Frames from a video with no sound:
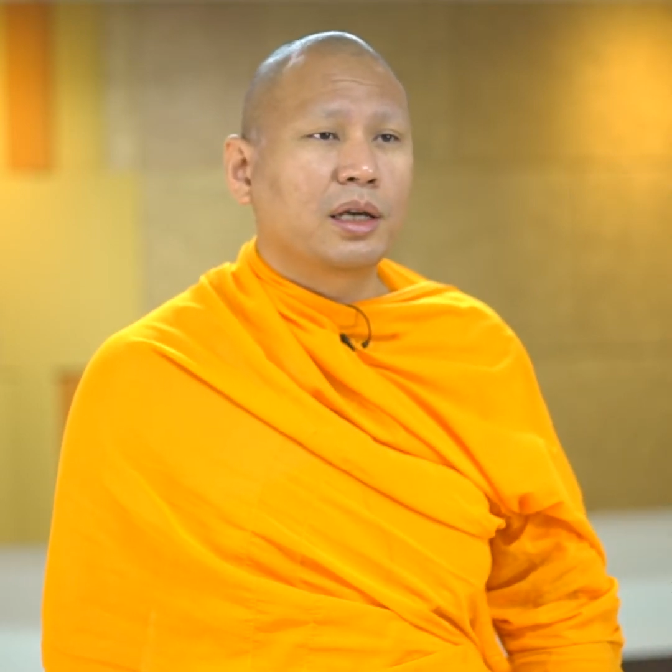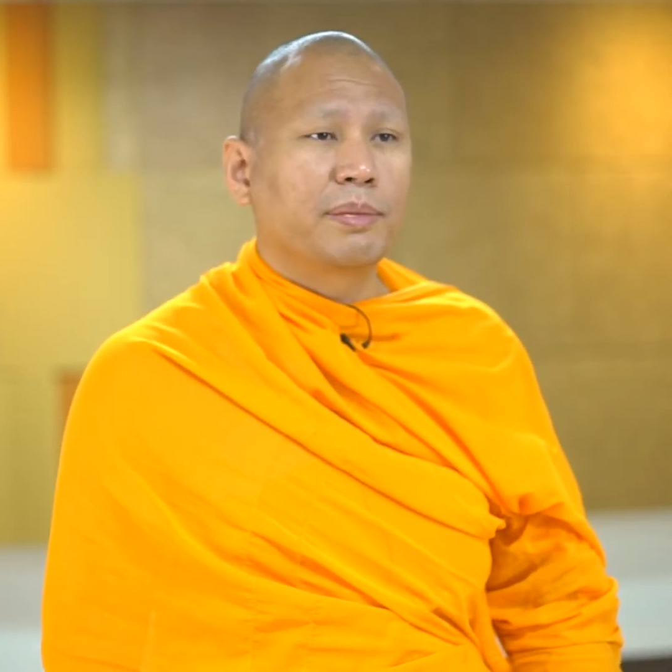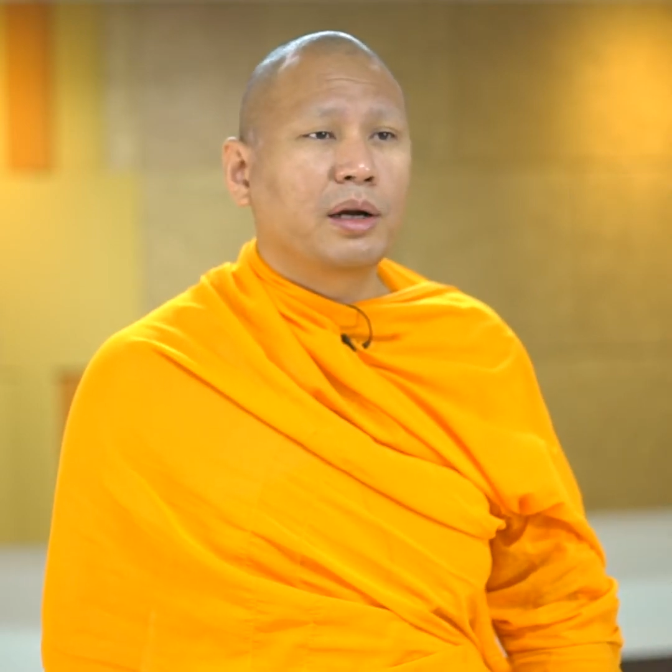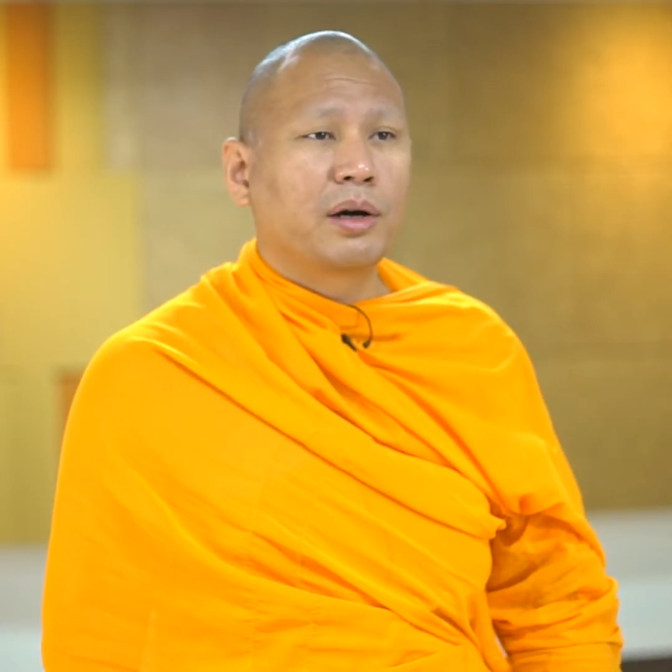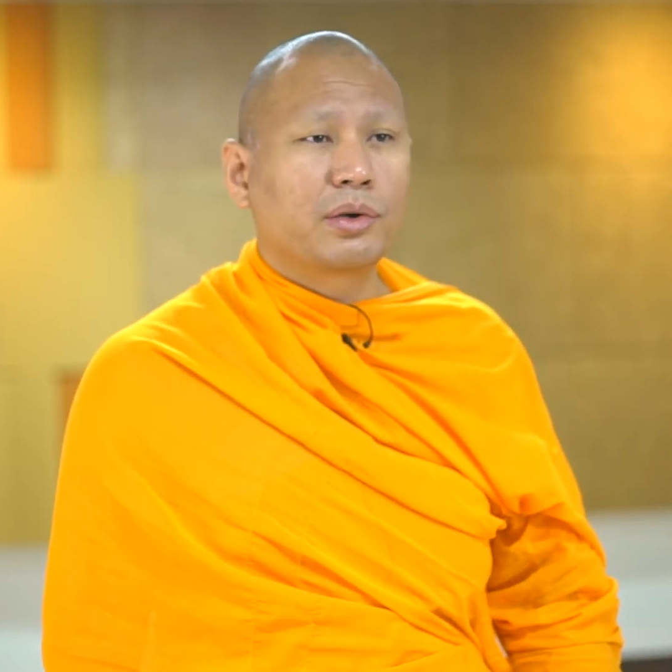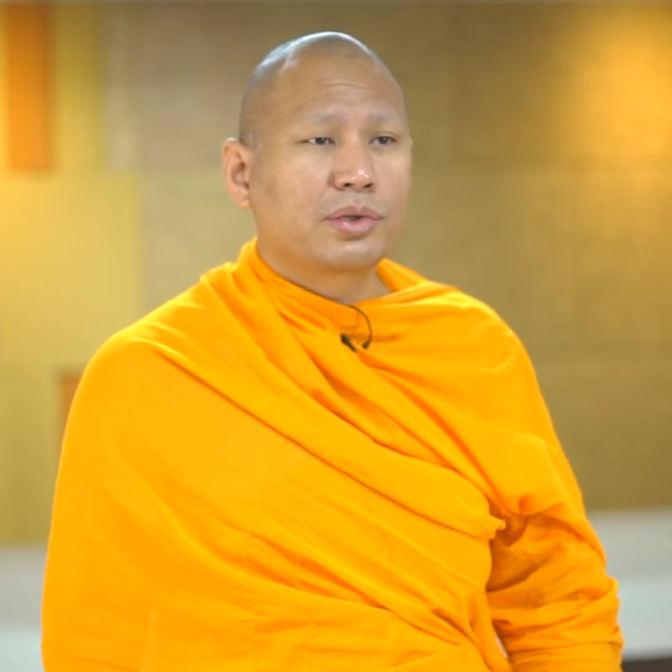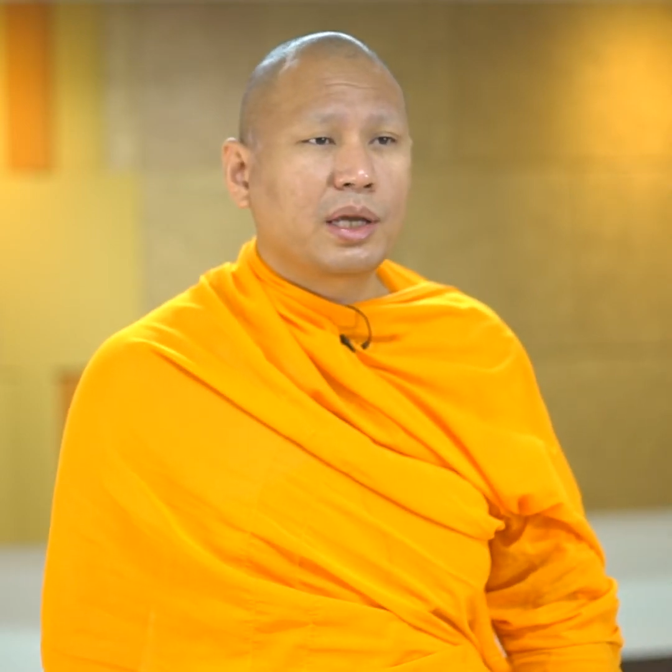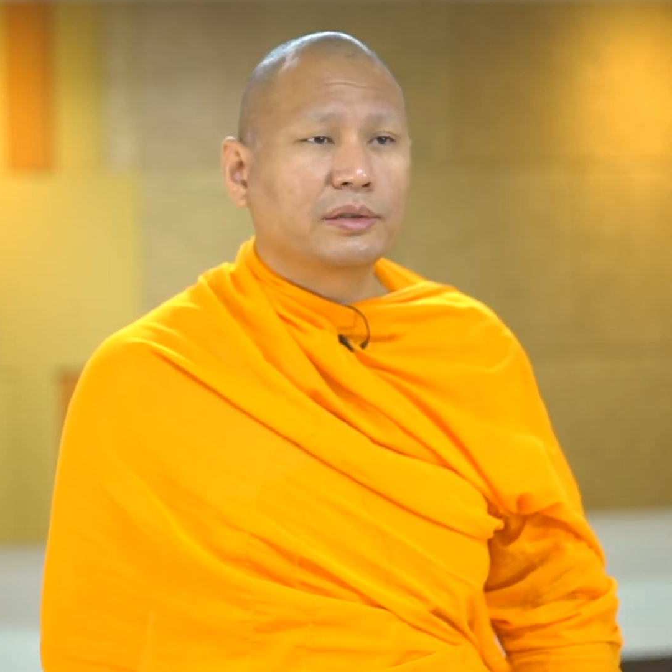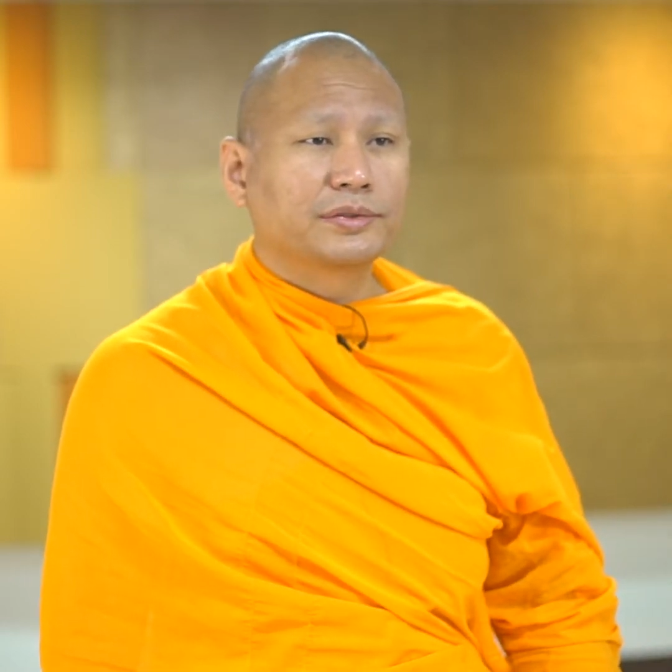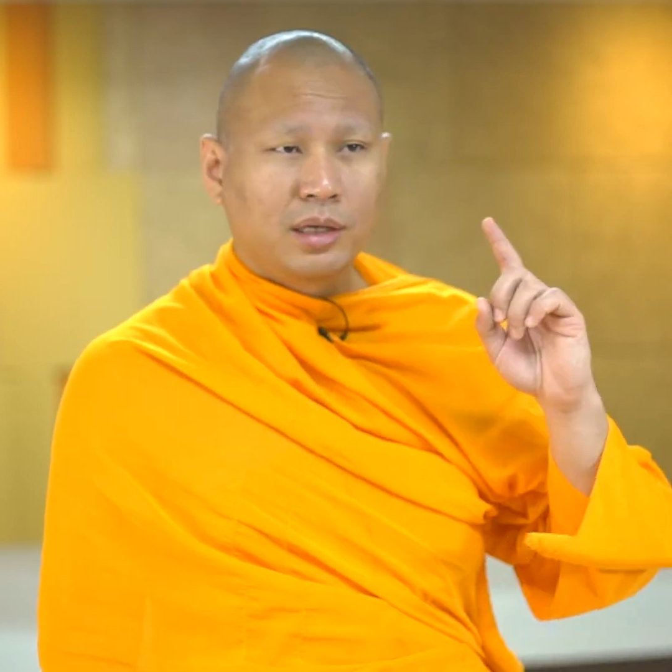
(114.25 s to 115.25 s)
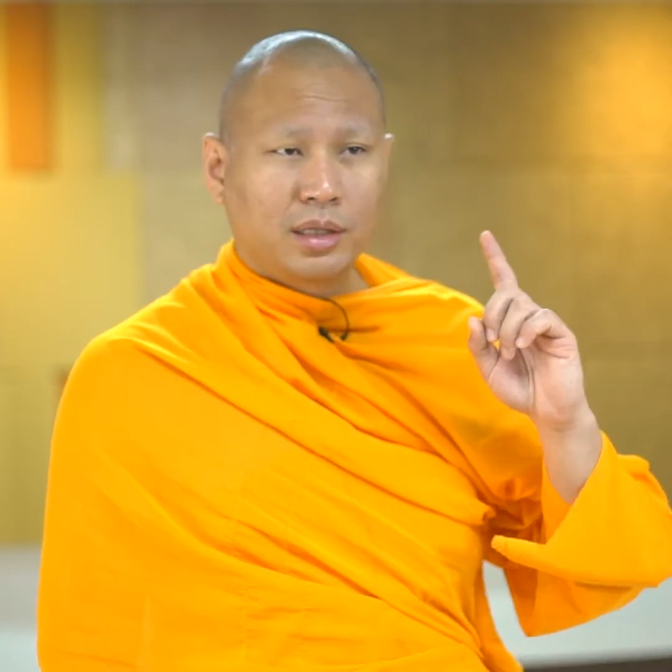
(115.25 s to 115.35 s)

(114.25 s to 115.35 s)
about ourselves.